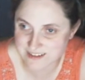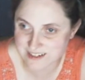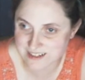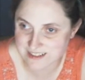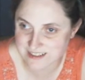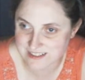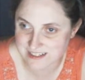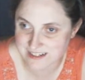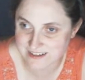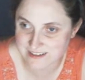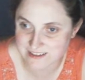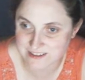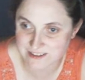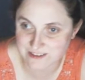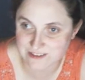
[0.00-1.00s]
are the
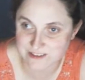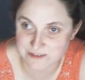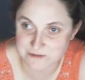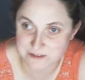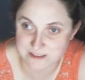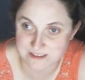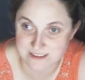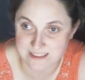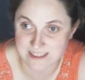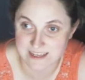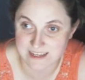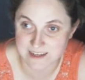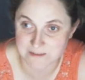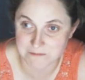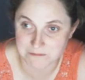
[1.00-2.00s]
characters that were in the
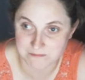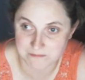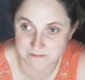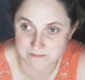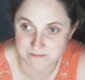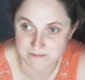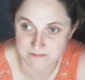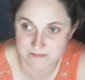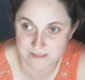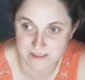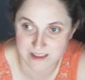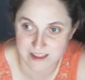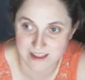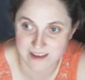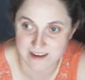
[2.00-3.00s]
game,
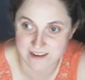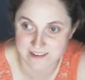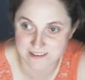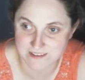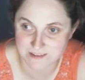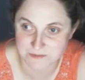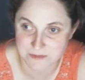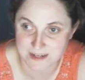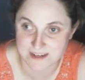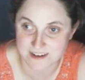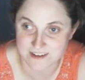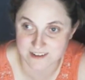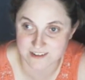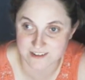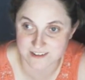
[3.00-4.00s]
and this is my
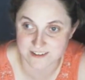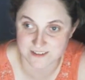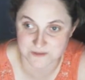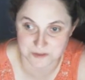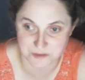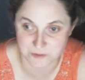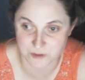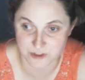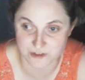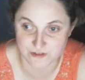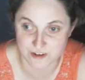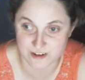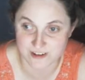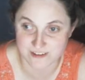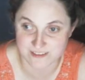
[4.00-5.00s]
character that was more
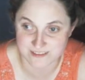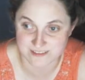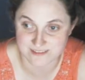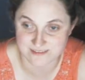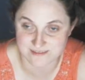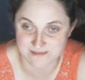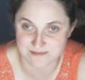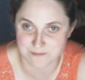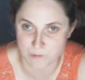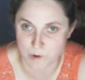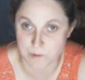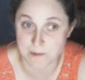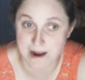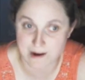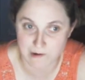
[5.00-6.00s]
stronger,
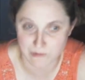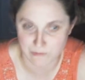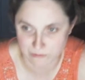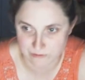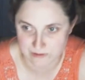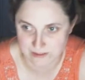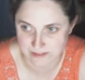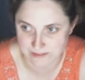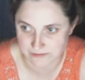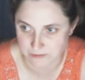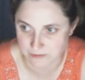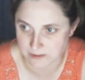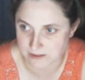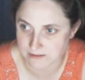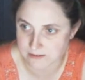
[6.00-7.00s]
more powerful than
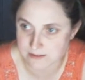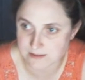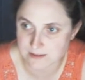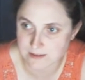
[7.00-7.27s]
everyone else.